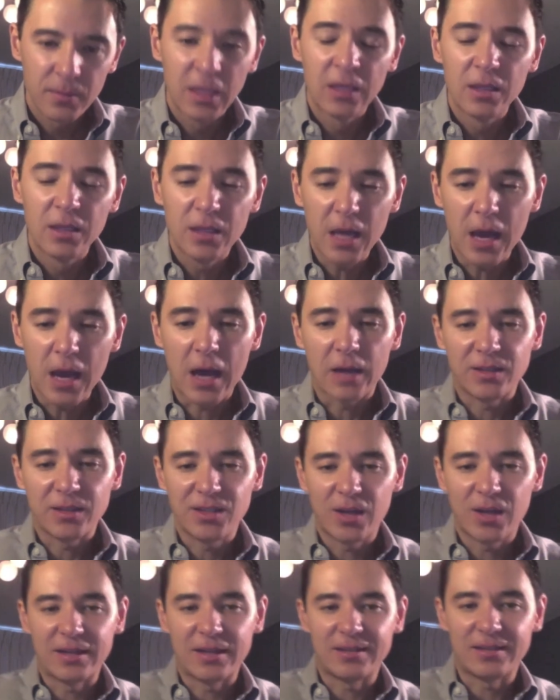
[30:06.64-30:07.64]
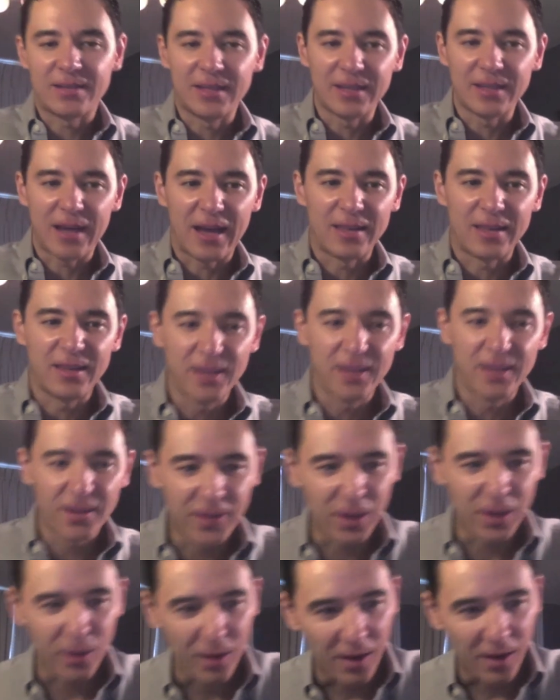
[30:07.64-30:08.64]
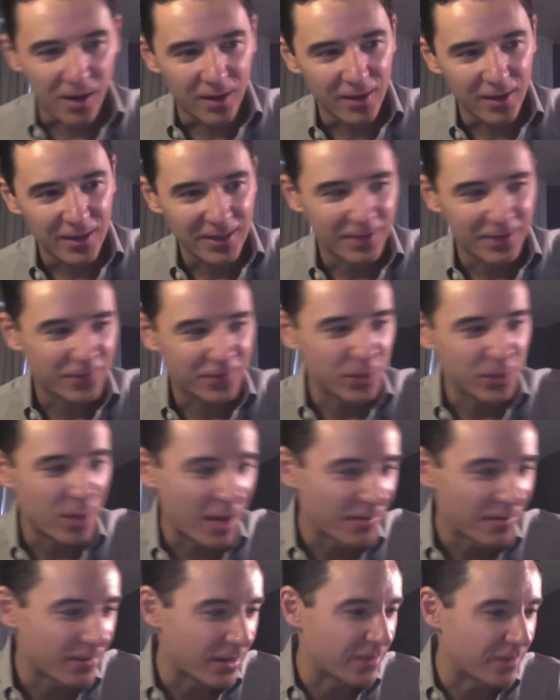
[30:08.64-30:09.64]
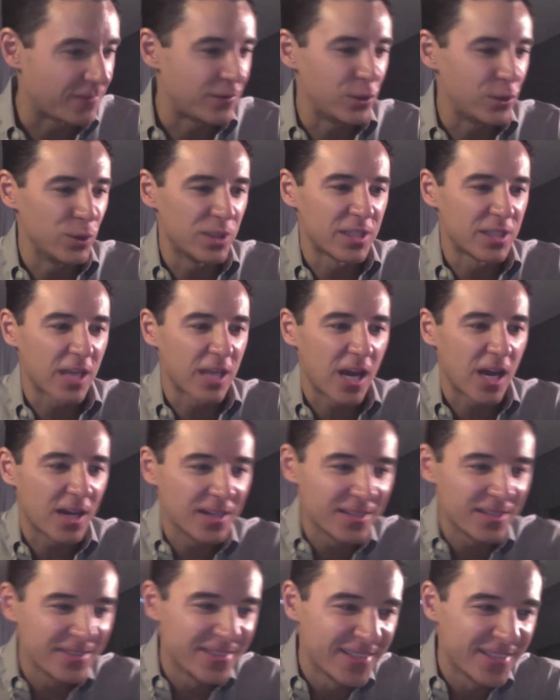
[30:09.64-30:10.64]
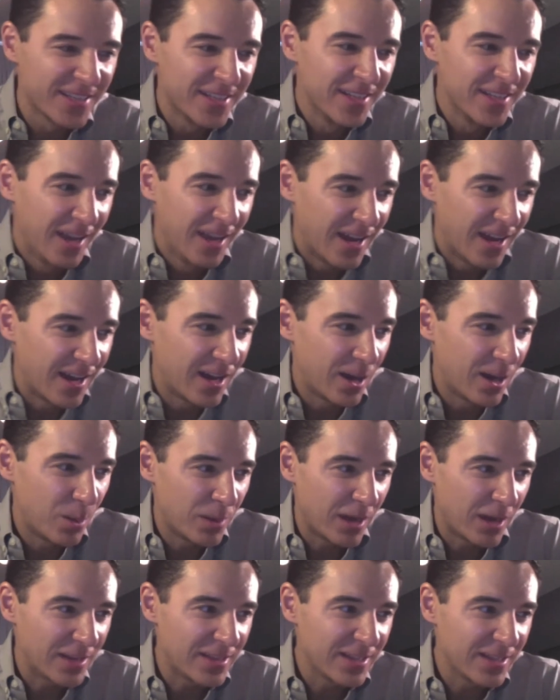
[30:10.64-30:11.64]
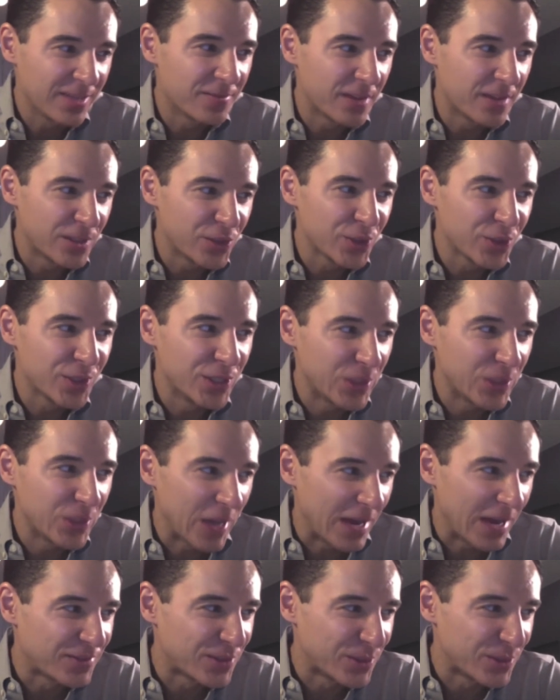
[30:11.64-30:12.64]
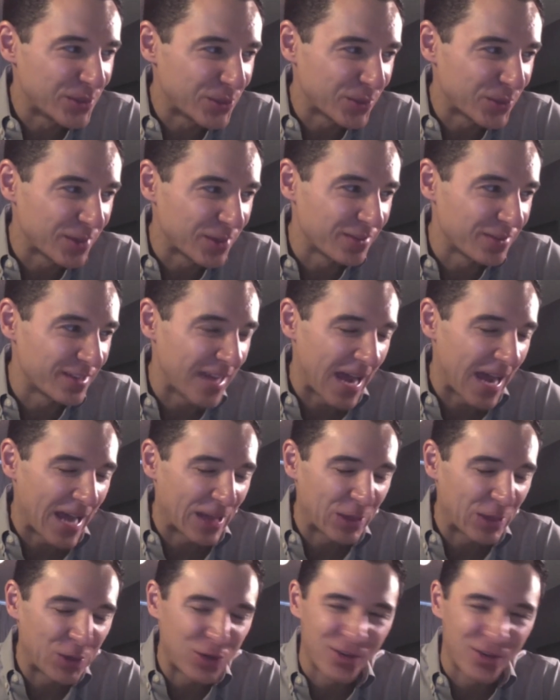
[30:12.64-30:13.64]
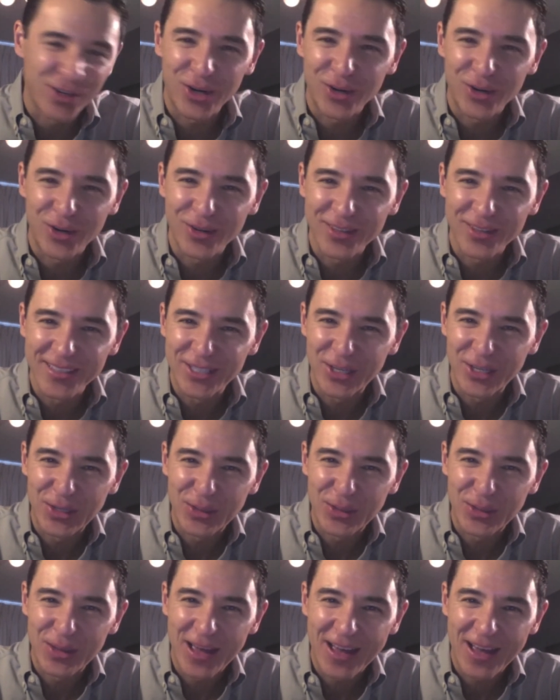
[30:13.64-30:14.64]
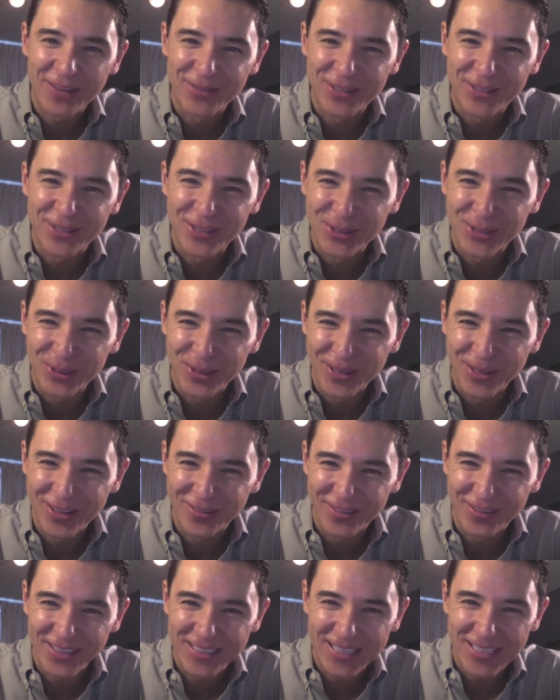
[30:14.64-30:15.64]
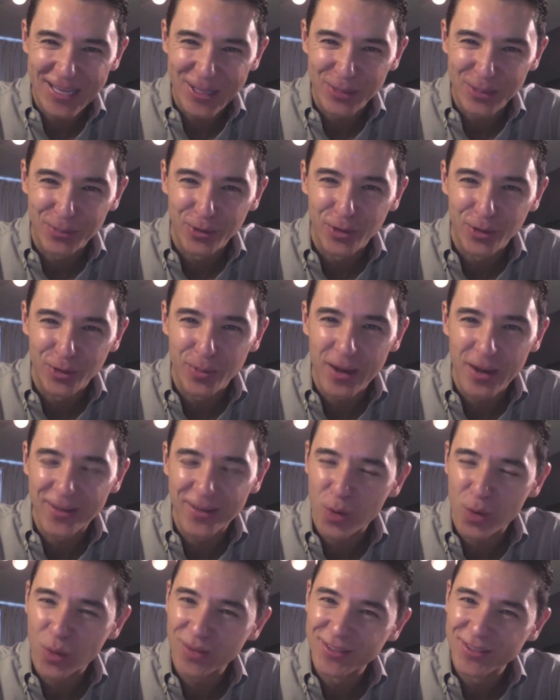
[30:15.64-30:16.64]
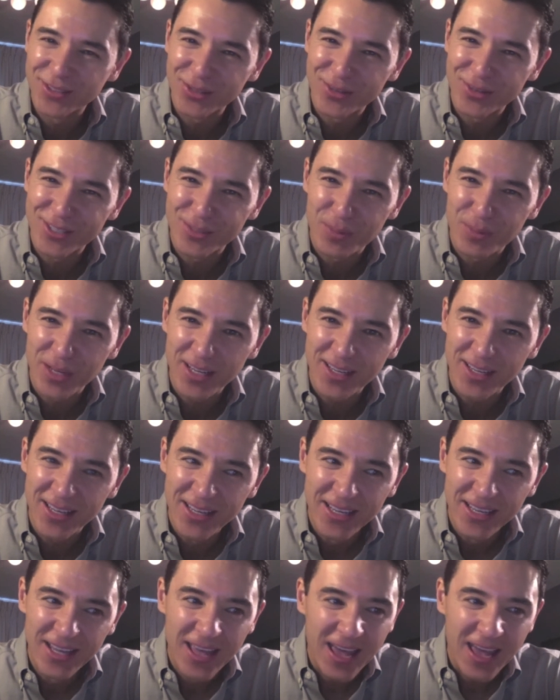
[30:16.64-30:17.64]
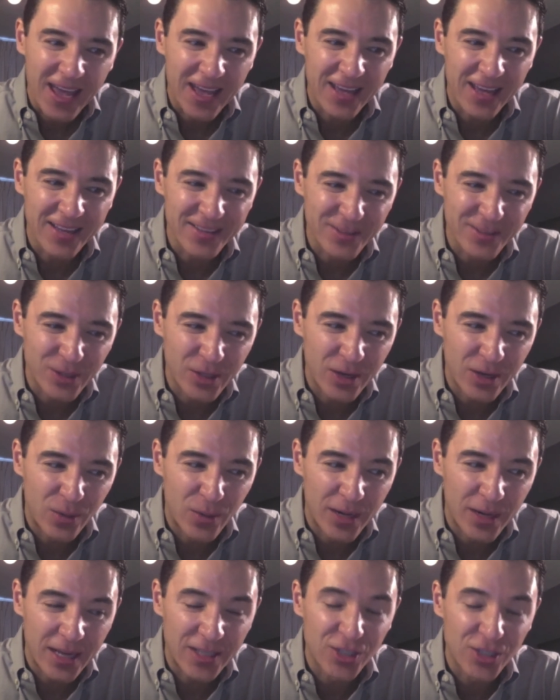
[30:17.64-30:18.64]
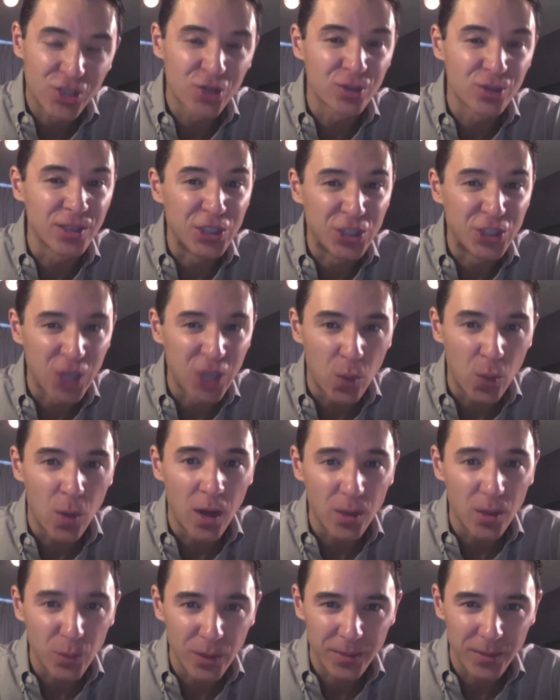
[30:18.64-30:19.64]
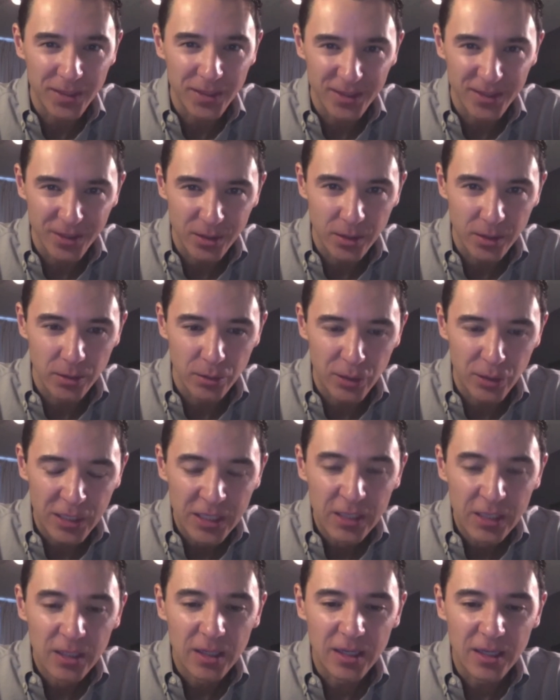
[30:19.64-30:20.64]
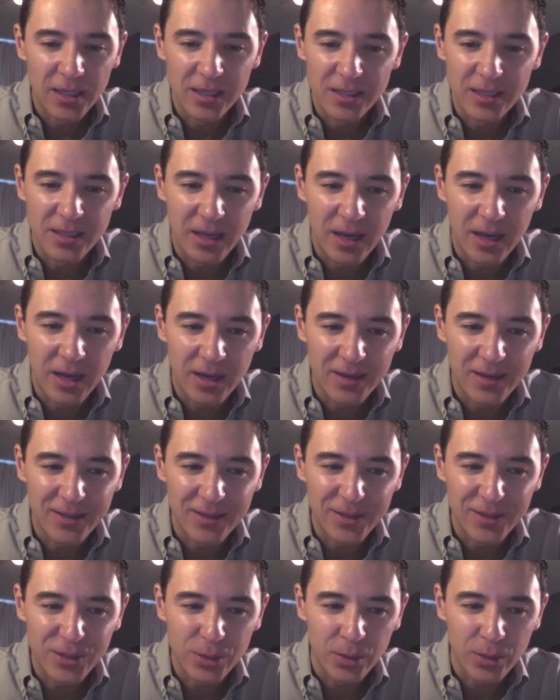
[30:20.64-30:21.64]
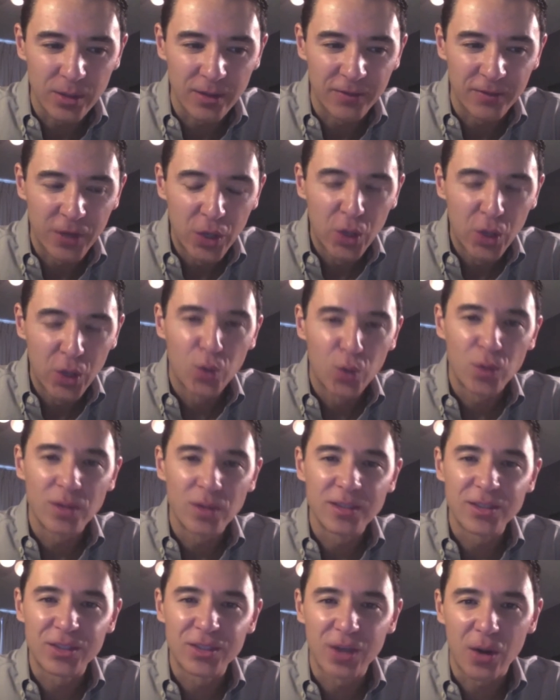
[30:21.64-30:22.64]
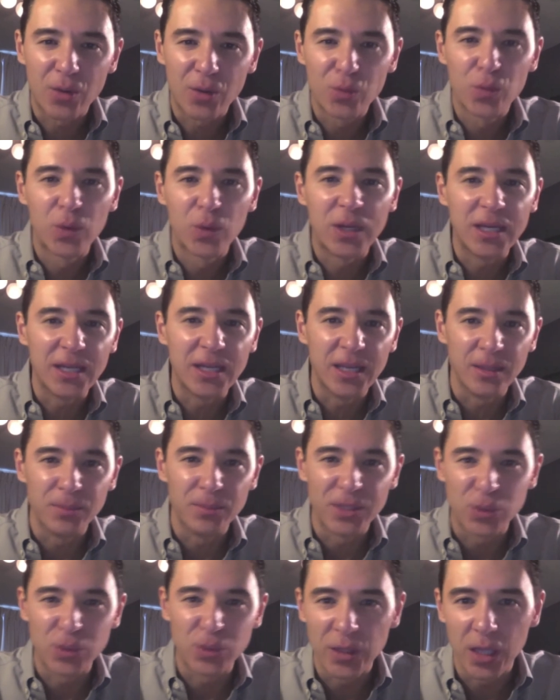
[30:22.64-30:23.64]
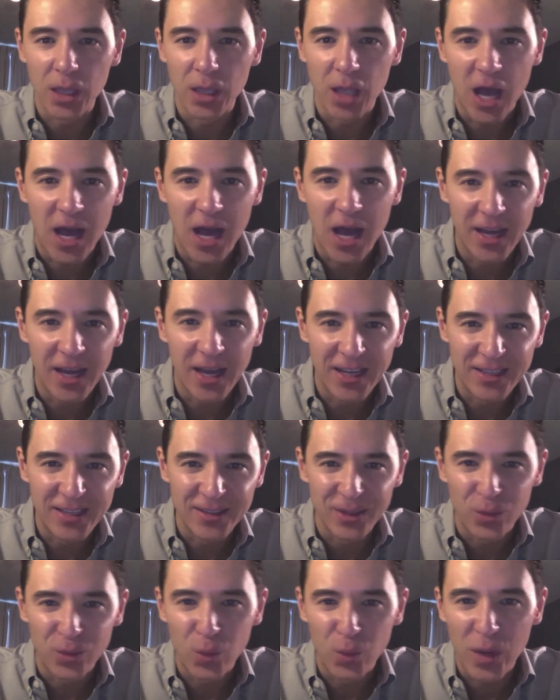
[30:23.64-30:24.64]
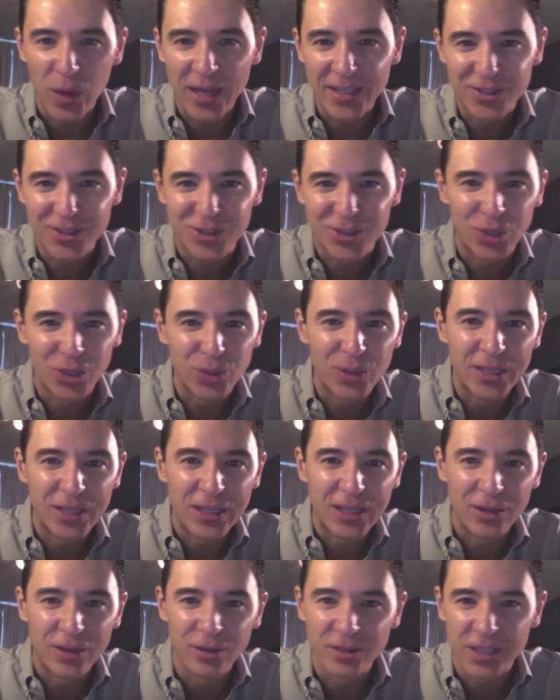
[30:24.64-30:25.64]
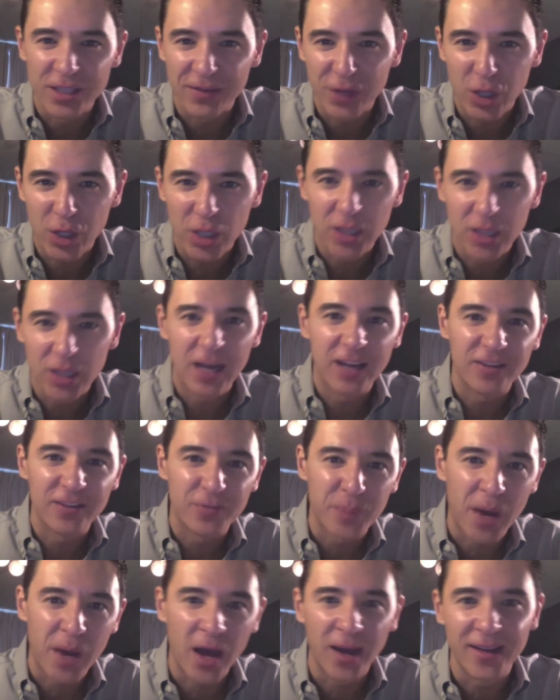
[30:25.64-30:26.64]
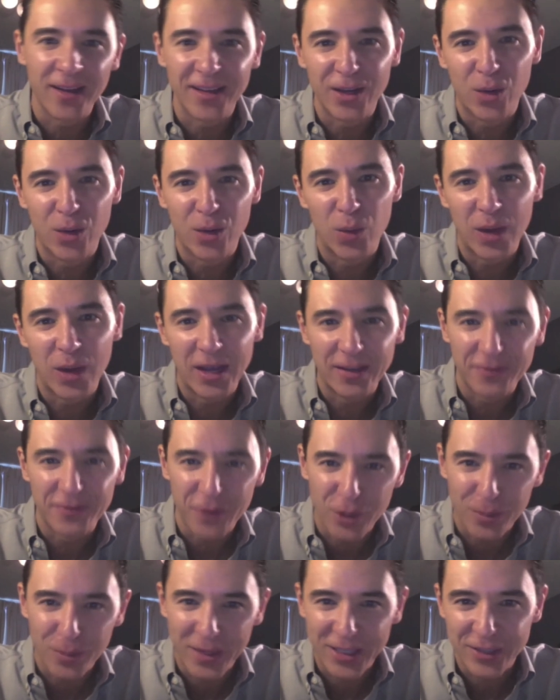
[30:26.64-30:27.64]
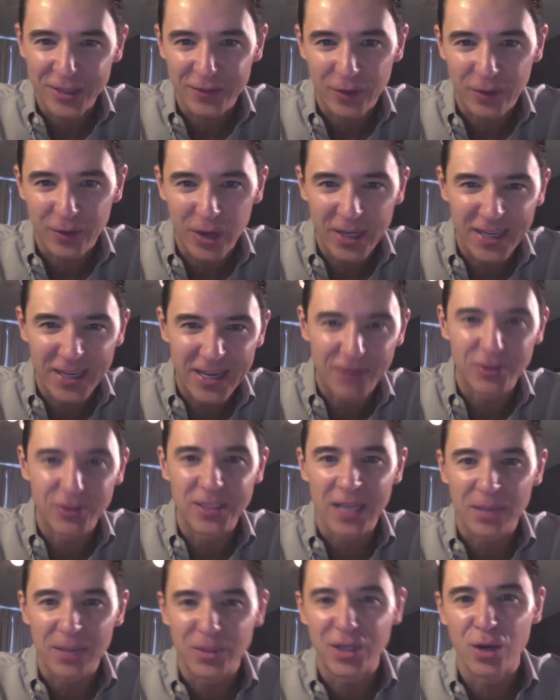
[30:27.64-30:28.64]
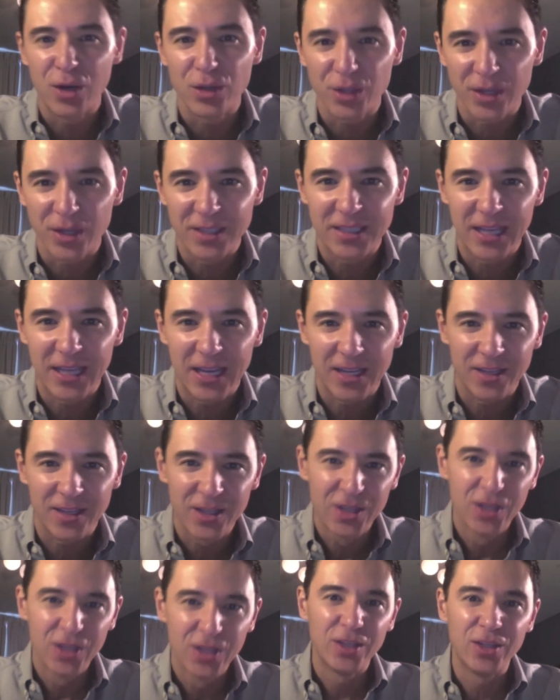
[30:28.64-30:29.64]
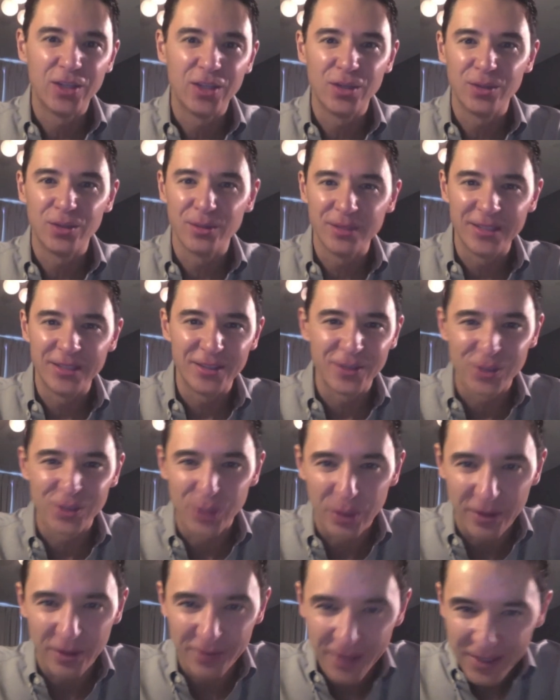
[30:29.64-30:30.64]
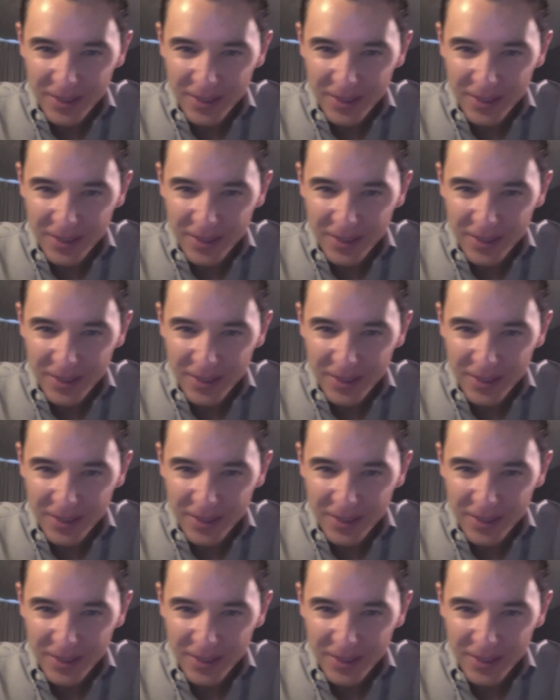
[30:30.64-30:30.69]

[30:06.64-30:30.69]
Yeah, you know, I think I think if there are if you have a few signs, um, I think eventually you have to sort of gather your courage and you have to mm-hmm. sort of uh, take the bull by the horn, so to speak. And you know what I certainly don't want women to do is uh, sort of start reading between the lines and waste two years of your life pining away for your best friend. And every time he goes on a date, you, you know, sort of